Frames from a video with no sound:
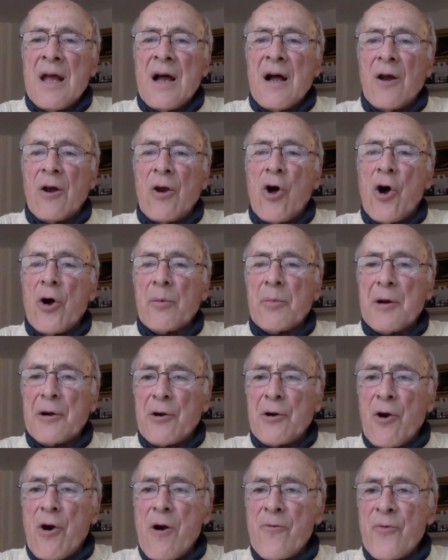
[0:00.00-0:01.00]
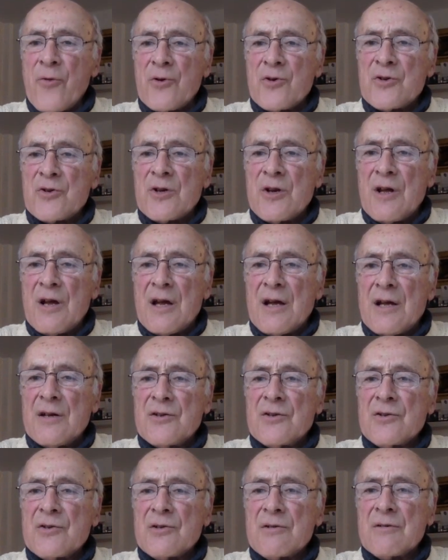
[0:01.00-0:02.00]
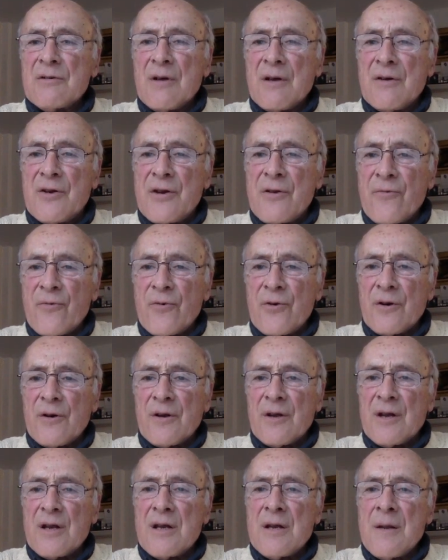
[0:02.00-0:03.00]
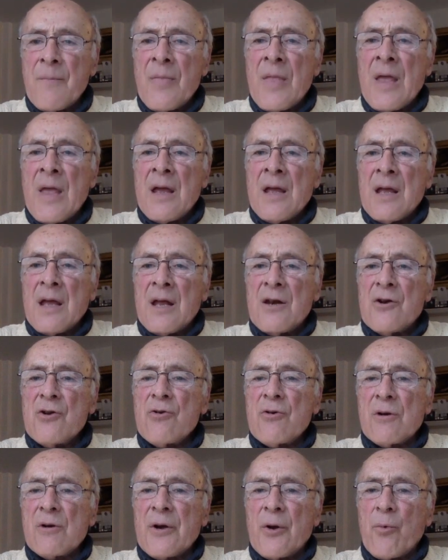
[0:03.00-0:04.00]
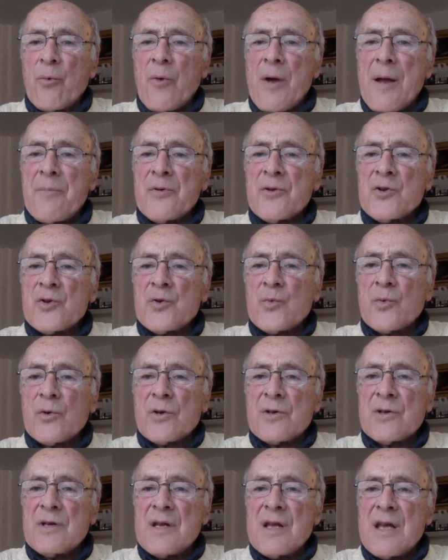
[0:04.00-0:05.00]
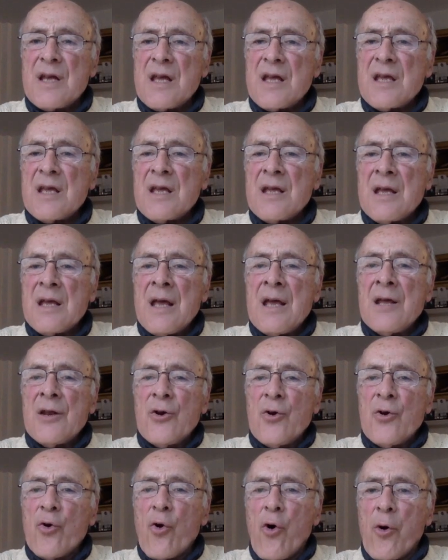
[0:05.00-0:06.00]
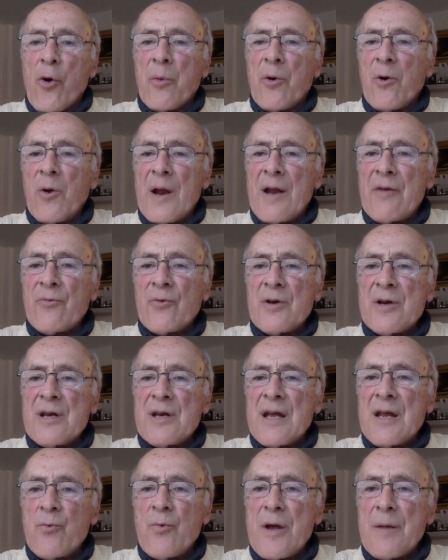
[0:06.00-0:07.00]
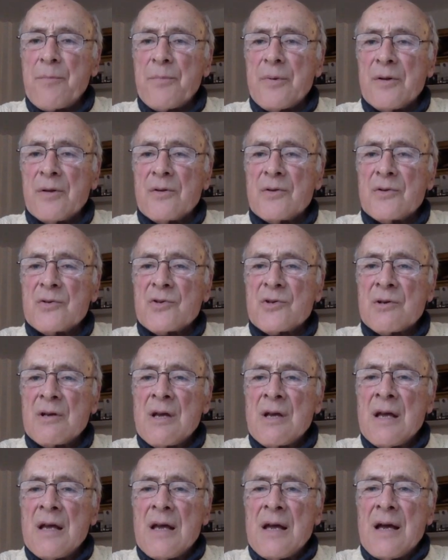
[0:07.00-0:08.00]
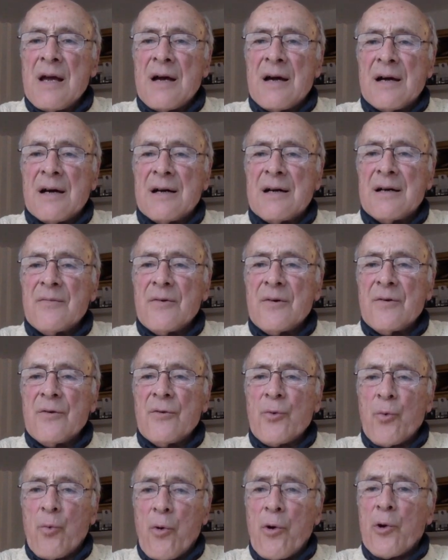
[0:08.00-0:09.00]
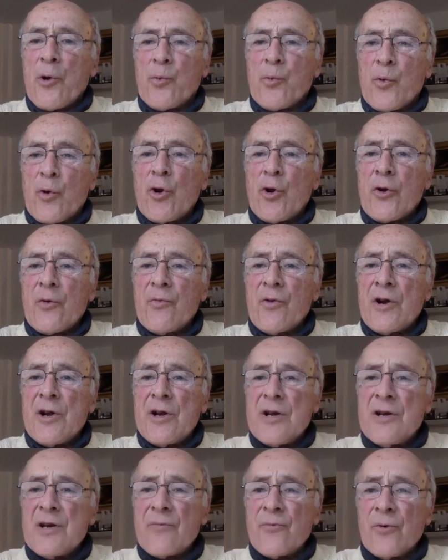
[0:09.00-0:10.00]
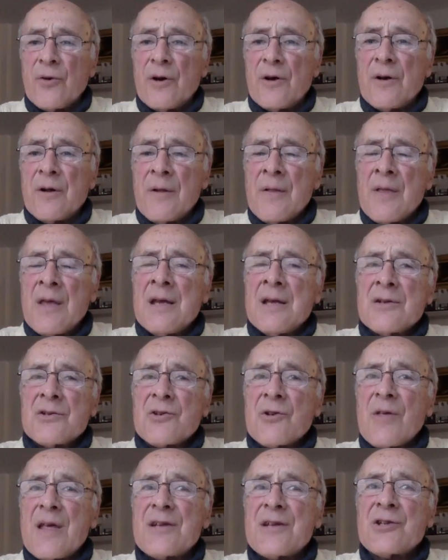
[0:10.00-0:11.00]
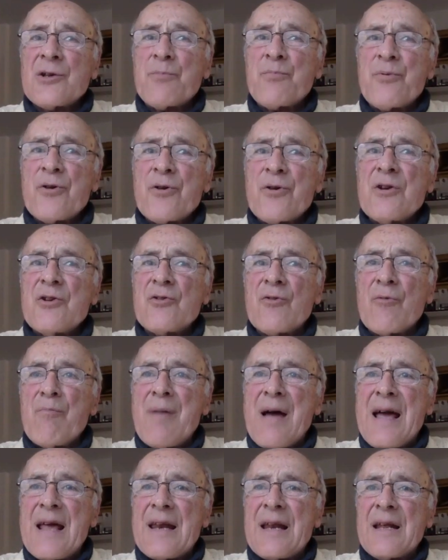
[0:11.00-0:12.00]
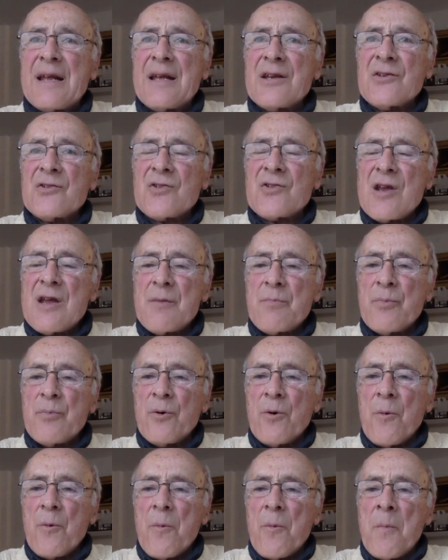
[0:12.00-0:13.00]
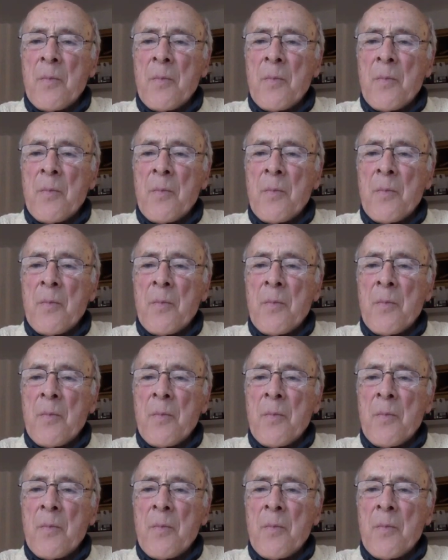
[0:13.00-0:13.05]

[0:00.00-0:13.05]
along MacArthur's lines differently, and nuclear weapons were today normal, everyday weapons, uh, the world would look very different. So that's a pretty dramatic example